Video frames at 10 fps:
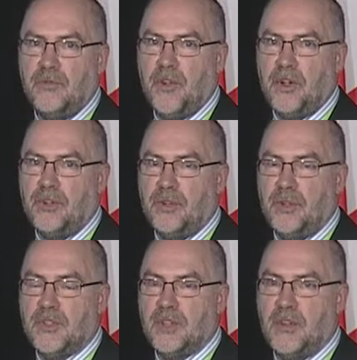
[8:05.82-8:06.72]
referred
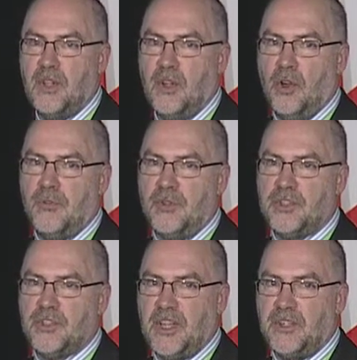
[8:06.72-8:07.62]
to as
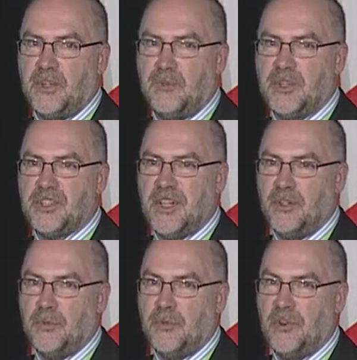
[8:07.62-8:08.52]
often cited but
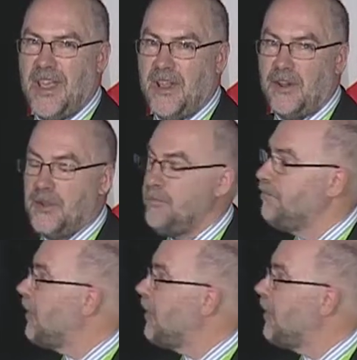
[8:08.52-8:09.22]
seldom read,